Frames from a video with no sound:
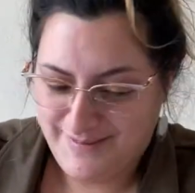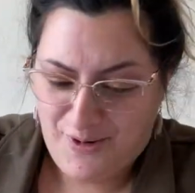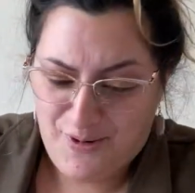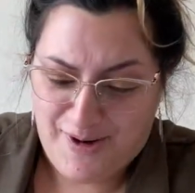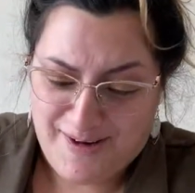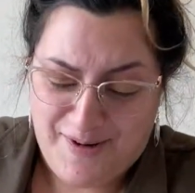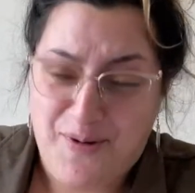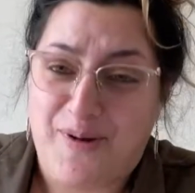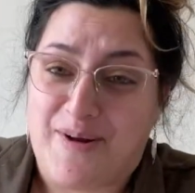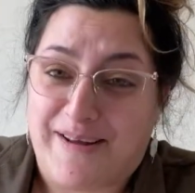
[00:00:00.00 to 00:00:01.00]
Hold on,
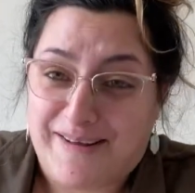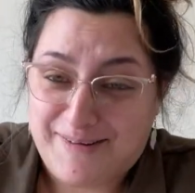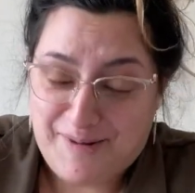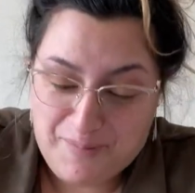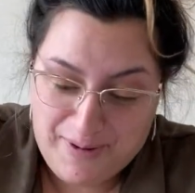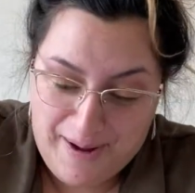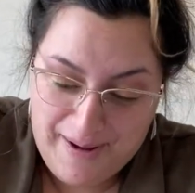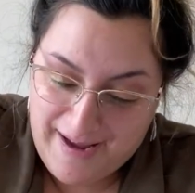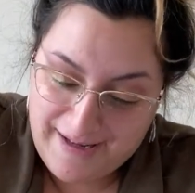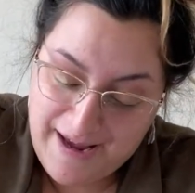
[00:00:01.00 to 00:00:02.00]
hold on, guys. I,
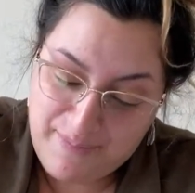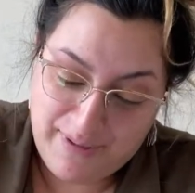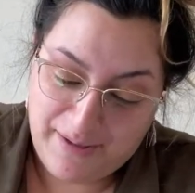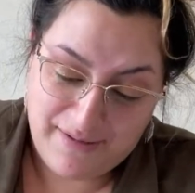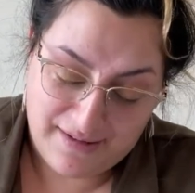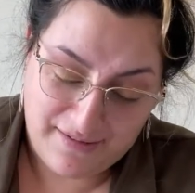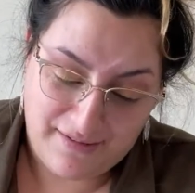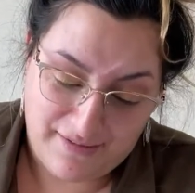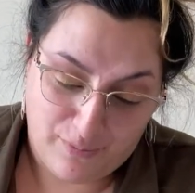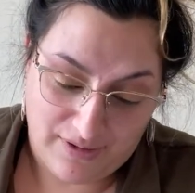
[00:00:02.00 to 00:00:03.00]
I can't believe that this
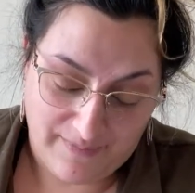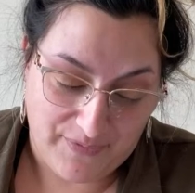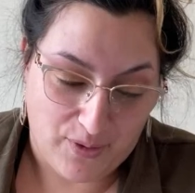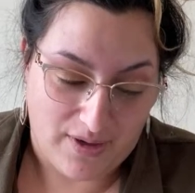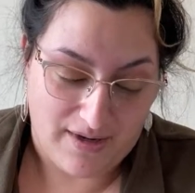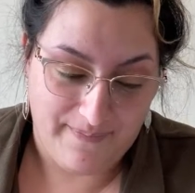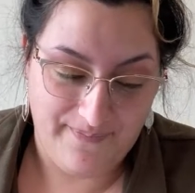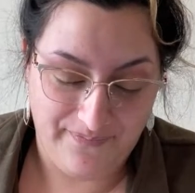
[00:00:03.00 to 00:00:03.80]
is what, hold on.